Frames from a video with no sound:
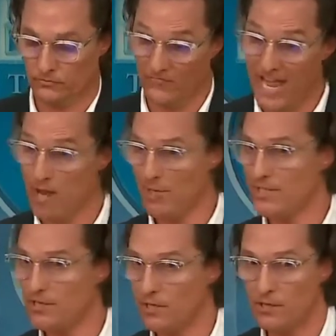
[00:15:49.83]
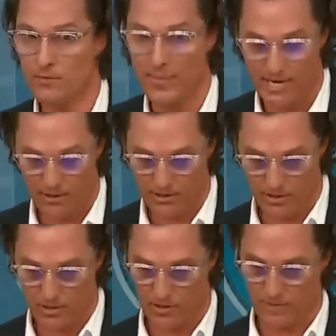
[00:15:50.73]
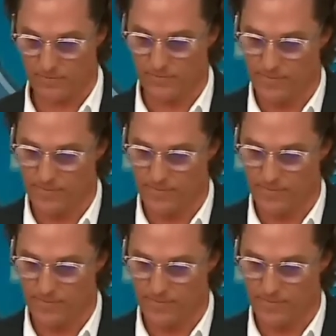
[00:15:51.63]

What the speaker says: Families are, parents are.